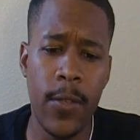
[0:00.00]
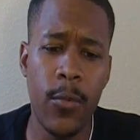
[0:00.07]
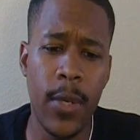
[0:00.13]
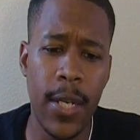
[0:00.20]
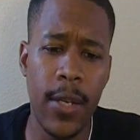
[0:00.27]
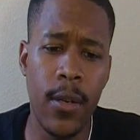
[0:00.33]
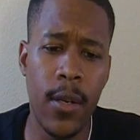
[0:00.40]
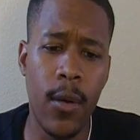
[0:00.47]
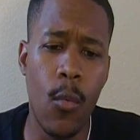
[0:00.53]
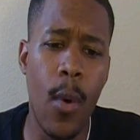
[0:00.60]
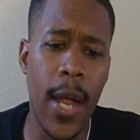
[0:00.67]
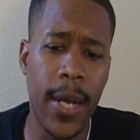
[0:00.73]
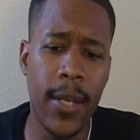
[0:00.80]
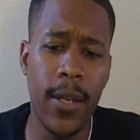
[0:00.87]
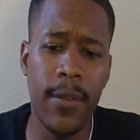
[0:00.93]
That's what
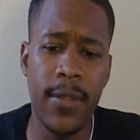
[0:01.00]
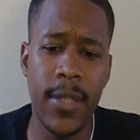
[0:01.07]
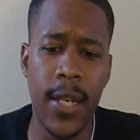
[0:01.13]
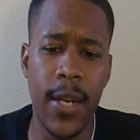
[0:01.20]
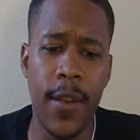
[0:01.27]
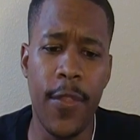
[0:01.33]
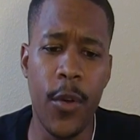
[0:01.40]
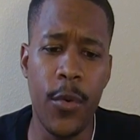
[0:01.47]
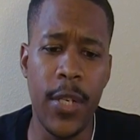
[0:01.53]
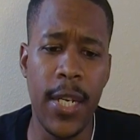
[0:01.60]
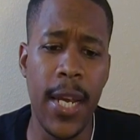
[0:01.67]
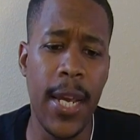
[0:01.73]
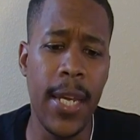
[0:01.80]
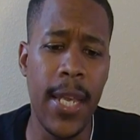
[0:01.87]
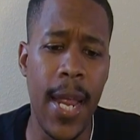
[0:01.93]
Wycliffe said in
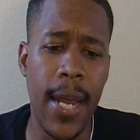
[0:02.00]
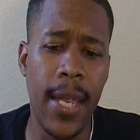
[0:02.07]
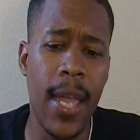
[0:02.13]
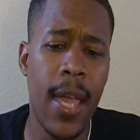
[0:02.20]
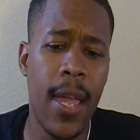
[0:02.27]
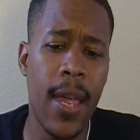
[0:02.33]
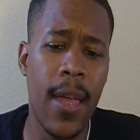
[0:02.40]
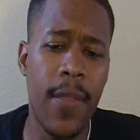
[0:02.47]
1388.